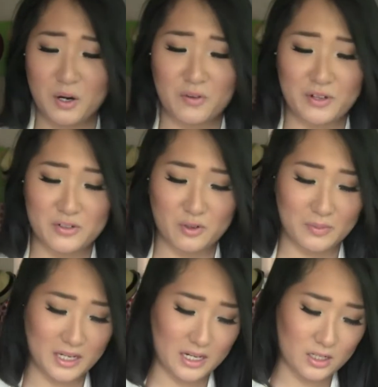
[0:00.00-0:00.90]
perfect
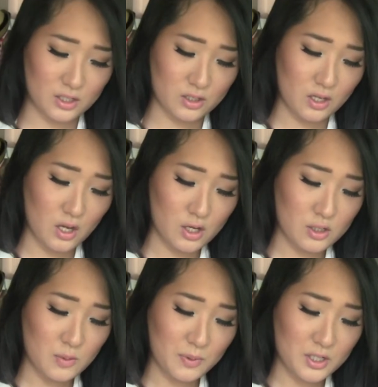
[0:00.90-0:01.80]
for me and it's just
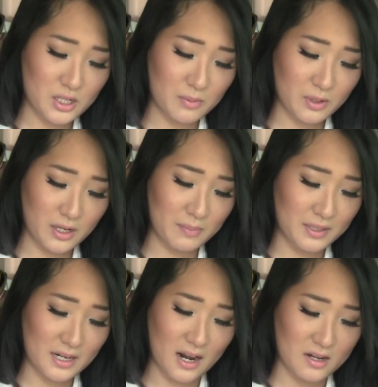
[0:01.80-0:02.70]
super shimmery
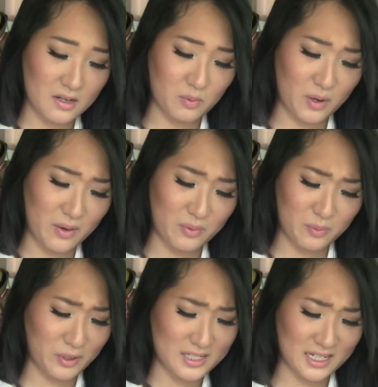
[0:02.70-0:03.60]
but not in a way
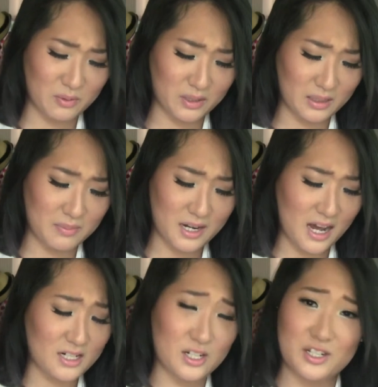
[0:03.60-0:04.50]
where it's like really
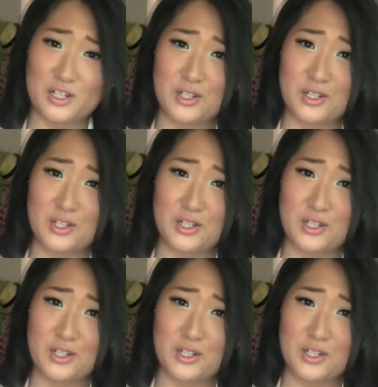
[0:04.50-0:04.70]
obnoxious.